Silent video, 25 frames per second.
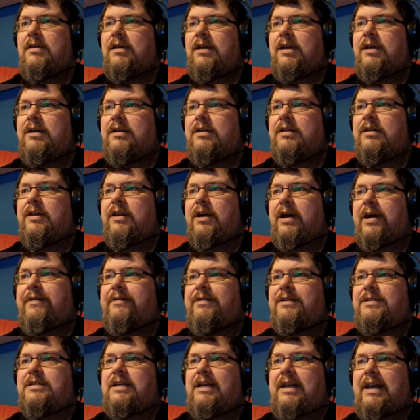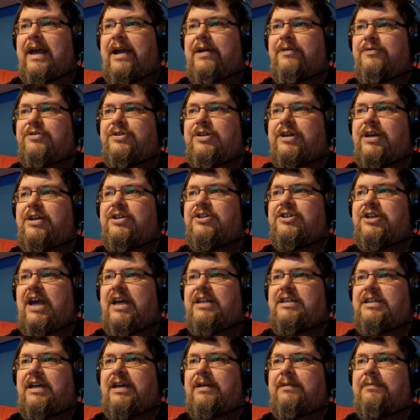Ian and Iris are lounging and
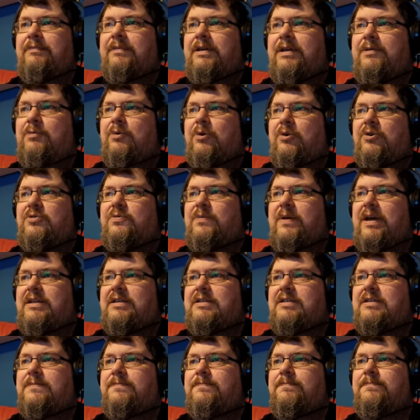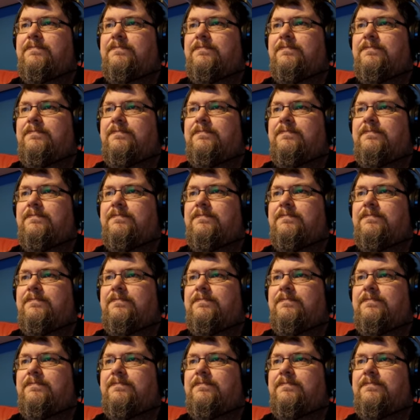chatting. He walks west.